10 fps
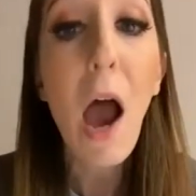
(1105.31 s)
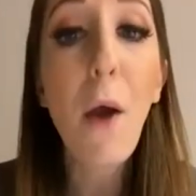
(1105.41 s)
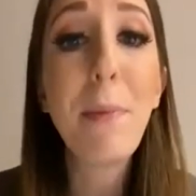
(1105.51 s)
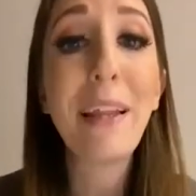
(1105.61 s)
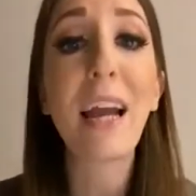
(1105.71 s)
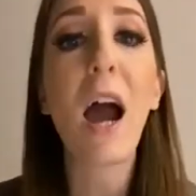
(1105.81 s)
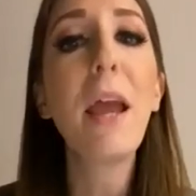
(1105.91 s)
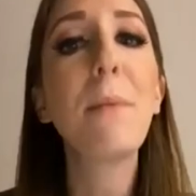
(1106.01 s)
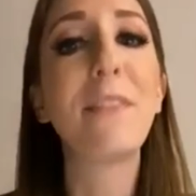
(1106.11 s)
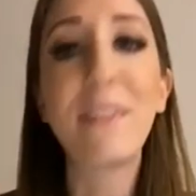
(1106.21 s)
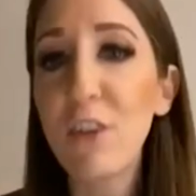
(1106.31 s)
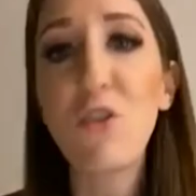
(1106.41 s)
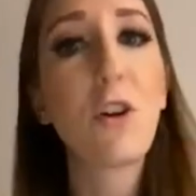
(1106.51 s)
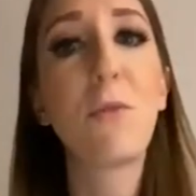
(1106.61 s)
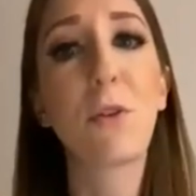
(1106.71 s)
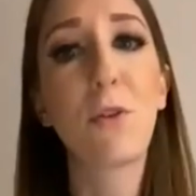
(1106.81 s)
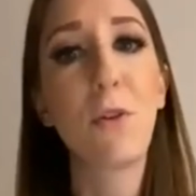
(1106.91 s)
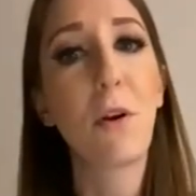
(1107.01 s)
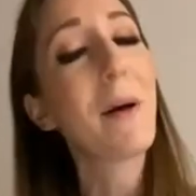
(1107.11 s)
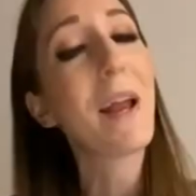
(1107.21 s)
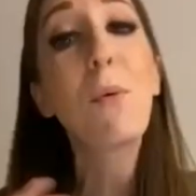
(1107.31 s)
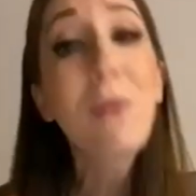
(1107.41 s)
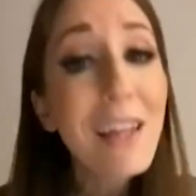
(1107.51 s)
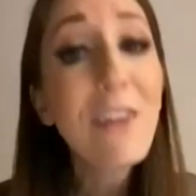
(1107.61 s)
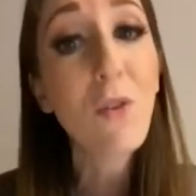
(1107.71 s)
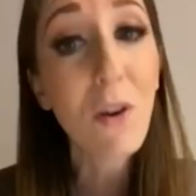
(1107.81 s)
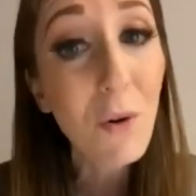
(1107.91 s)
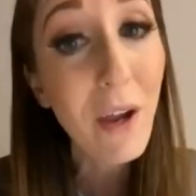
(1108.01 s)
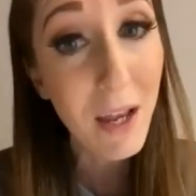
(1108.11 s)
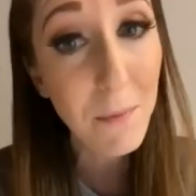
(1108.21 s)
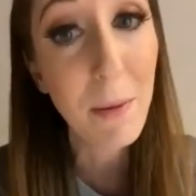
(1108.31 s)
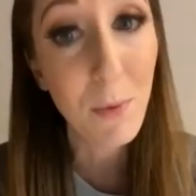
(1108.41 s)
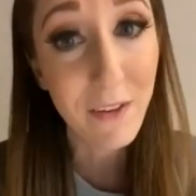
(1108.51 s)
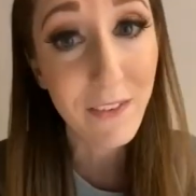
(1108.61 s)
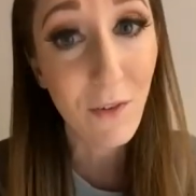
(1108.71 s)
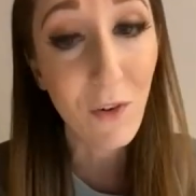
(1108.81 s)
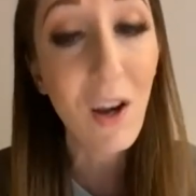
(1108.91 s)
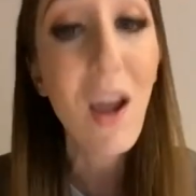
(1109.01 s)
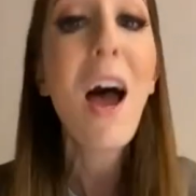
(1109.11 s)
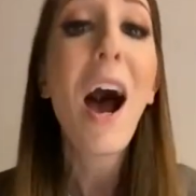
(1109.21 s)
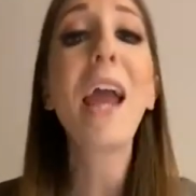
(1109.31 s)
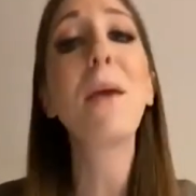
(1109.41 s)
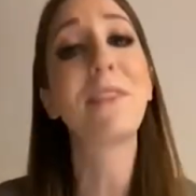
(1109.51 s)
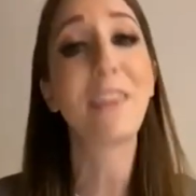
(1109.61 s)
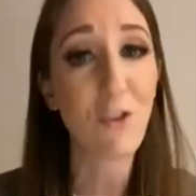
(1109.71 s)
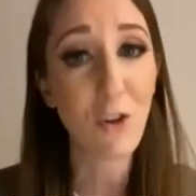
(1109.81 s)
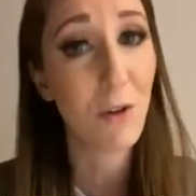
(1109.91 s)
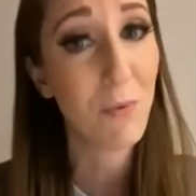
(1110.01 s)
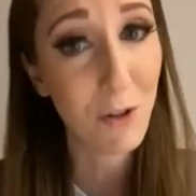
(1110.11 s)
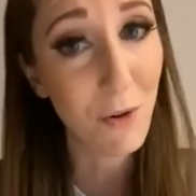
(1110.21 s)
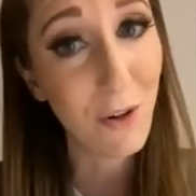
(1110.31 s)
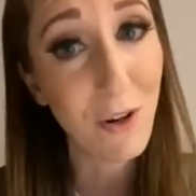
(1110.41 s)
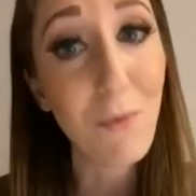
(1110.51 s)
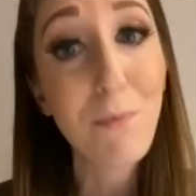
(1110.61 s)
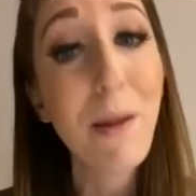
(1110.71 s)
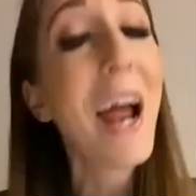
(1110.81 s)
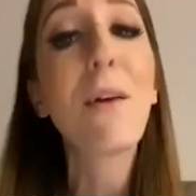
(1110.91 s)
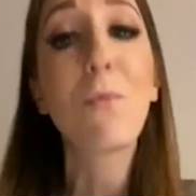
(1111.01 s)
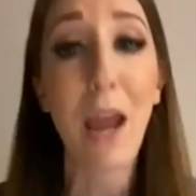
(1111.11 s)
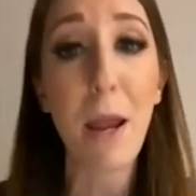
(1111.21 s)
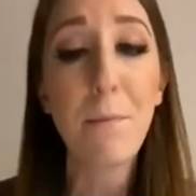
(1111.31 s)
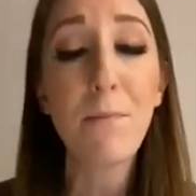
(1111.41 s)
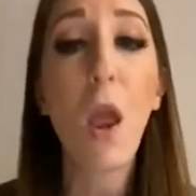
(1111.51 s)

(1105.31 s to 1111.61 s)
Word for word: I would be like, I am such a good recruiter, but I really struggle getting people to silver. I am such a good recruiter, but I, right?